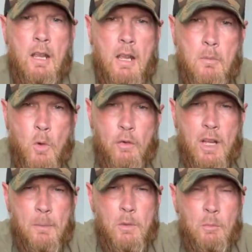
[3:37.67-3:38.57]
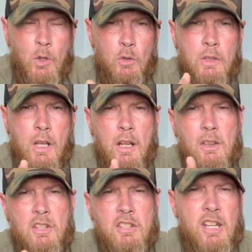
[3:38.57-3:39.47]
And moving up the boot,
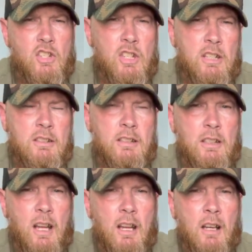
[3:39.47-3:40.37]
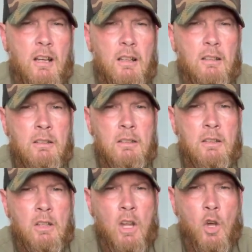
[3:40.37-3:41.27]
the stitching on
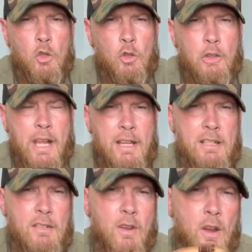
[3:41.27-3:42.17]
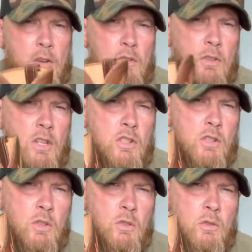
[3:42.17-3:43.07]
the Lucchese is very
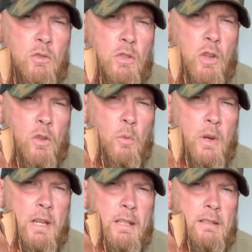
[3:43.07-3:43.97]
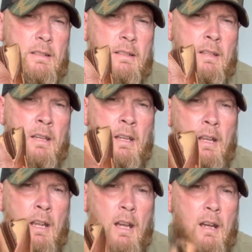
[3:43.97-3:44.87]
traditional, you know, the wings,
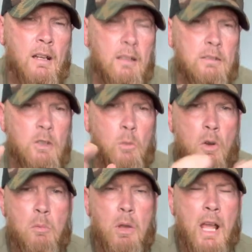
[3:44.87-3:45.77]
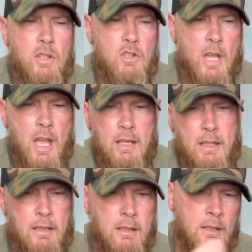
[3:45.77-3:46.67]
to where the Blackjack,
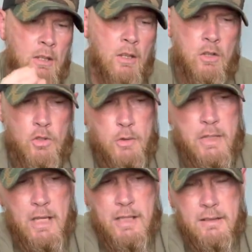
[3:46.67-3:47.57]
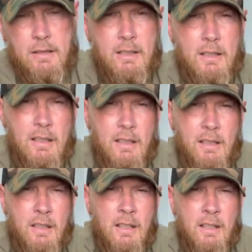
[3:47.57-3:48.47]
you get
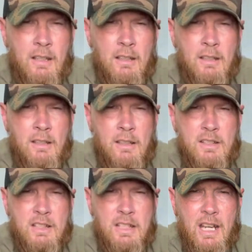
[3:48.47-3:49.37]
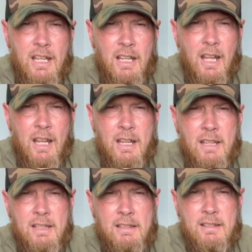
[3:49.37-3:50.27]
skin
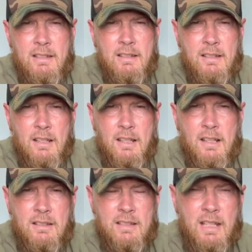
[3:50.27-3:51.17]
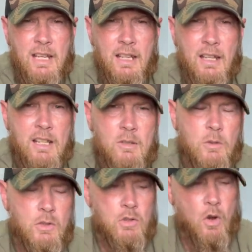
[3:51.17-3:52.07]
inlays with the
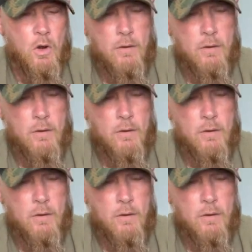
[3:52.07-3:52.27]
star up